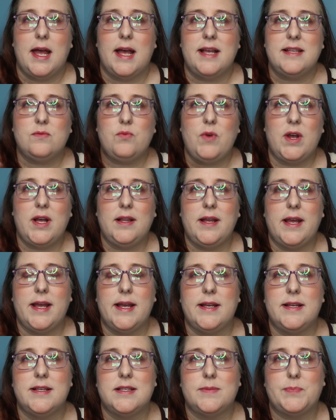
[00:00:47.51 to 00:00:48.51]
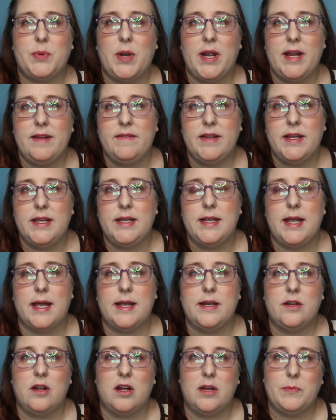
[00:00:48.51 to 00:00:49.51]
as well as private
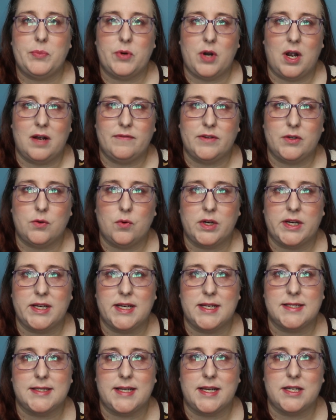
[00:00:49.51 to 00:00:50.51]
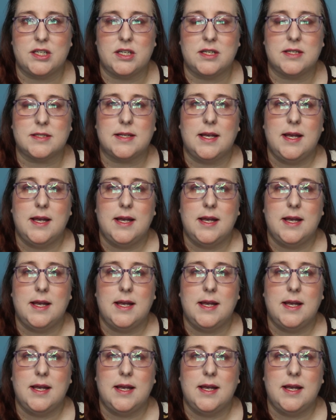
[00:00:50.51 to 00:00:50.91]
and nonprofit organizations